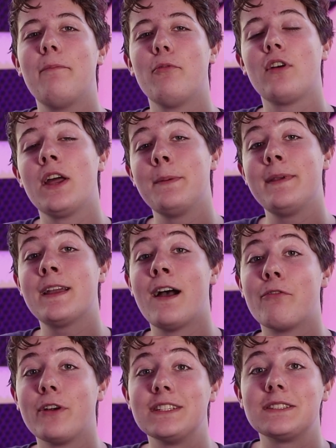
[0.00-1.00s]
We're going to be
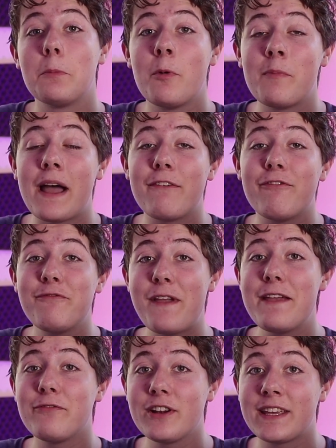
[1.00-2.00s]
covering some of my
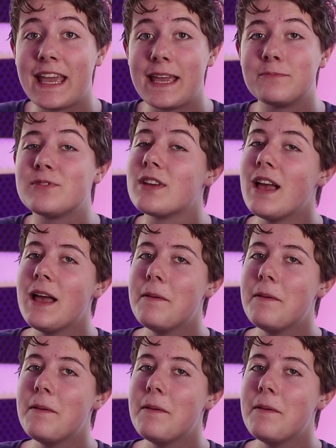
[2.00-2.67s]
favorite games